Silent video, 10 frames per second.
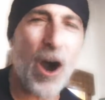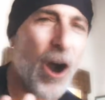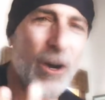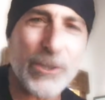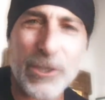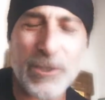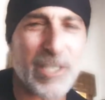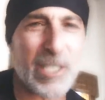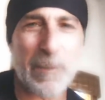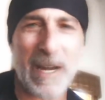all your
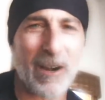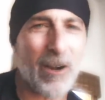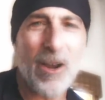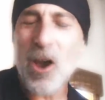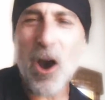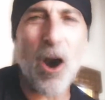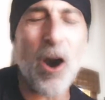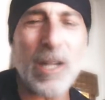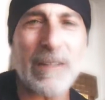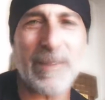despair,
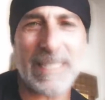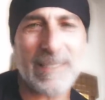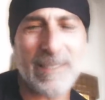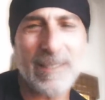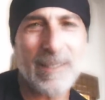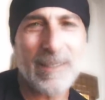all of it.